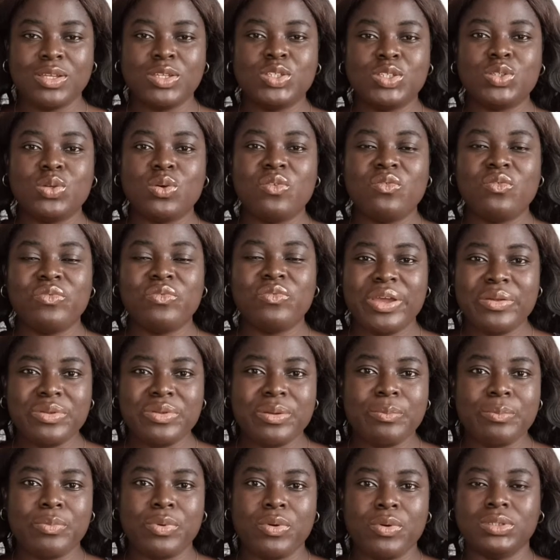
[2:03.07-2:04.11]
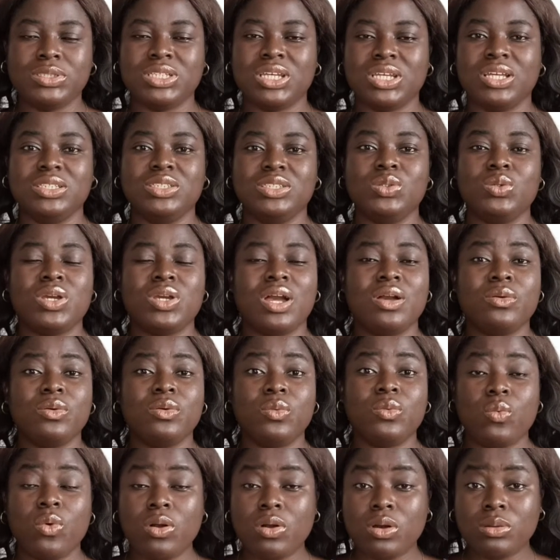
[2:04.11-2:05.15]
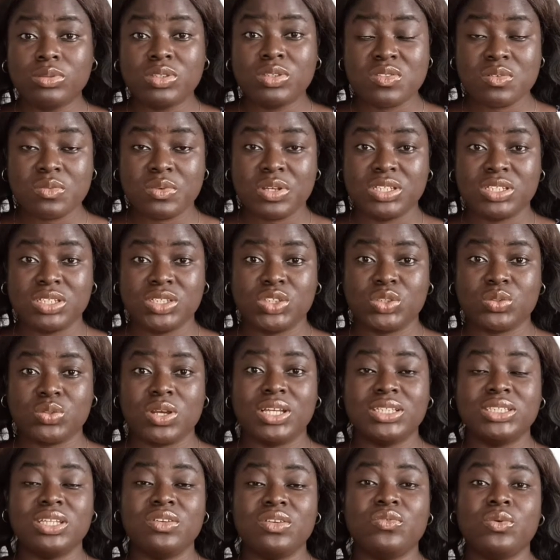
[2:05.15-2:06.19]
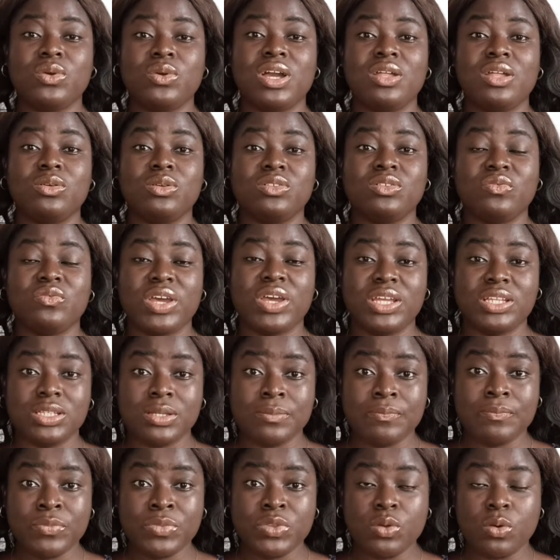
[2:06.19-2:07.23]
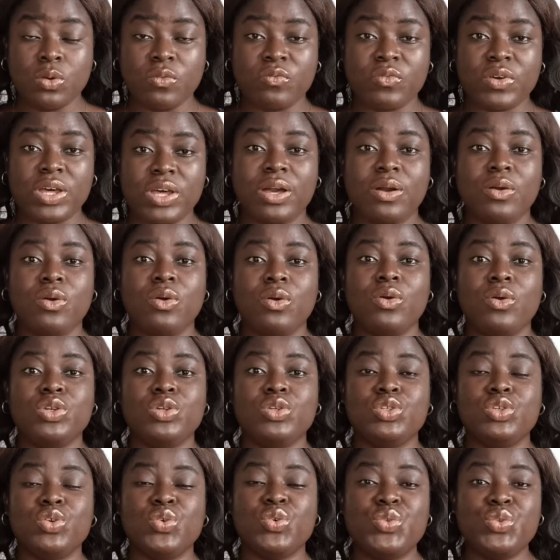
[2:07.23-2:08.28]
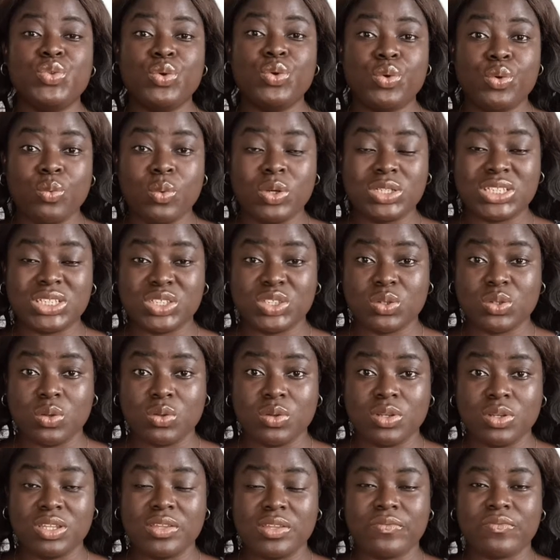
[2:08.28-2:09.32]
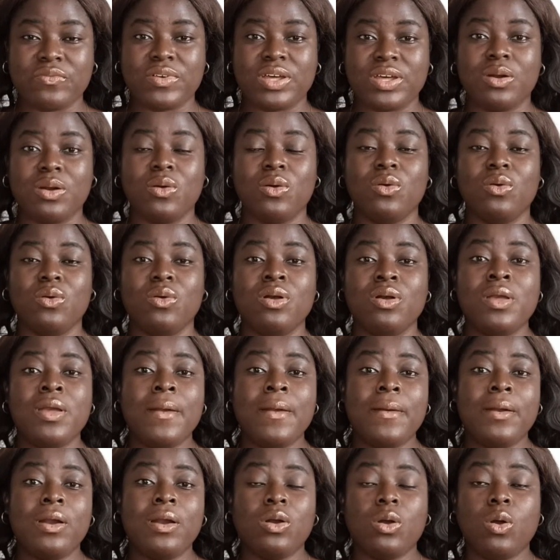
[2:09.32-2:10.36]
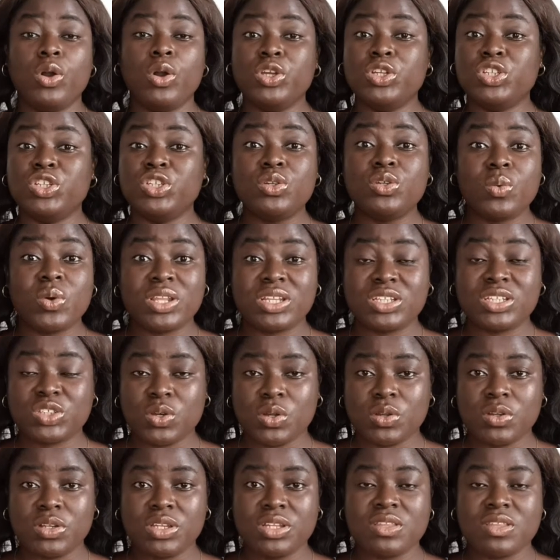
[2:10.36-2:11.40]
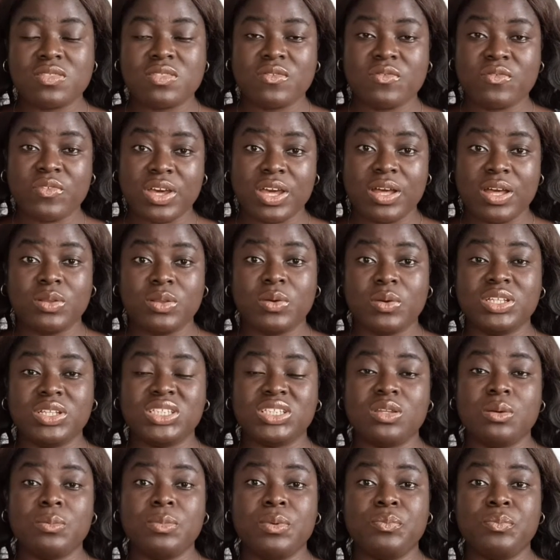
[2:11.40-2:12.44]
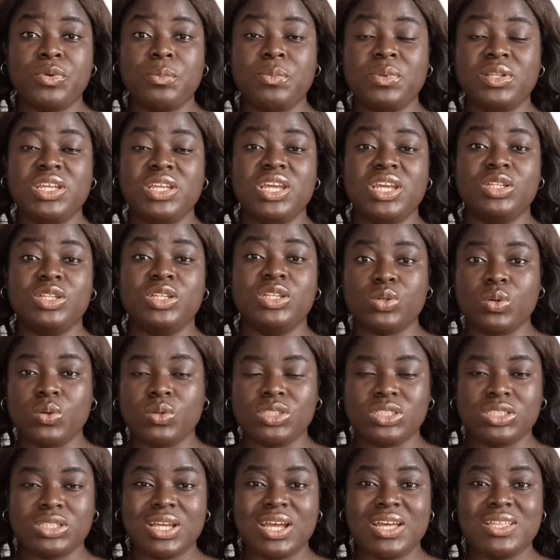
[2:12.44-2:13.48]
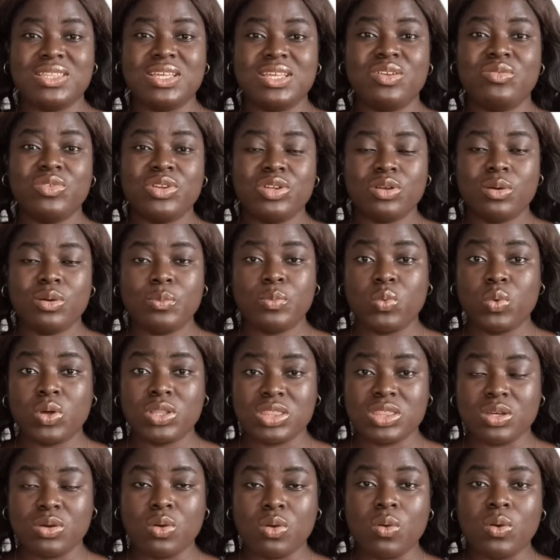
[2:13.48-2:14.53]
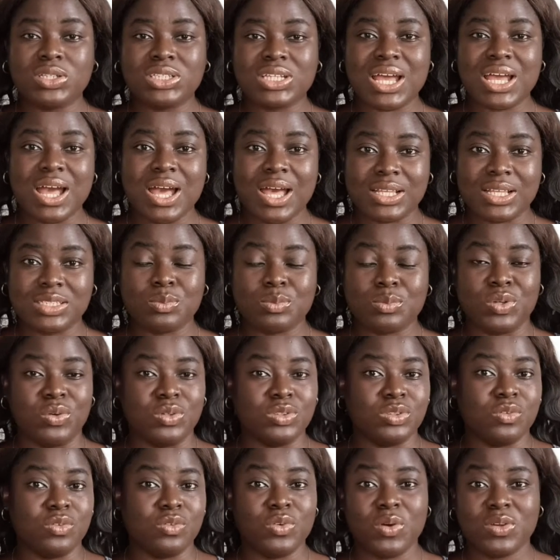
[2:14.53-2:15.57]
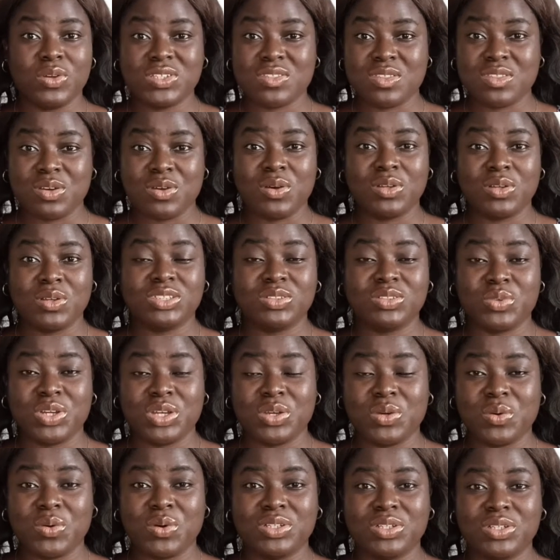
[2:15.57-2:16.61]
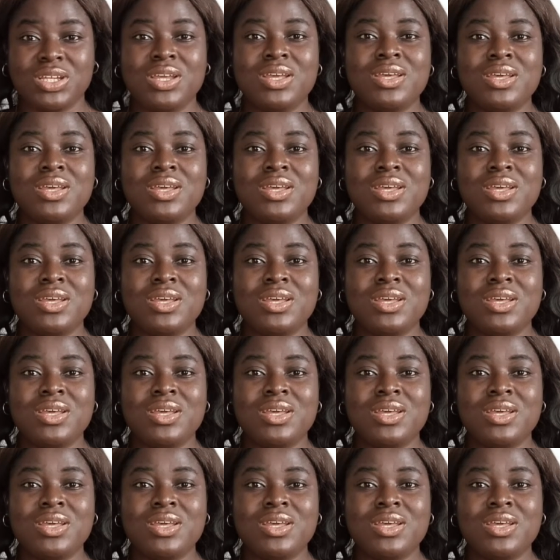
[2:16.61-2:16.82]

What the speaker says: So very important. You can walk up to the registrars if you cannot find your file, or you don't know what is going on in the file, or you don't know what is going on in the file, or it's not been properly endorsed, and then read up what the court asks, because of course the court's record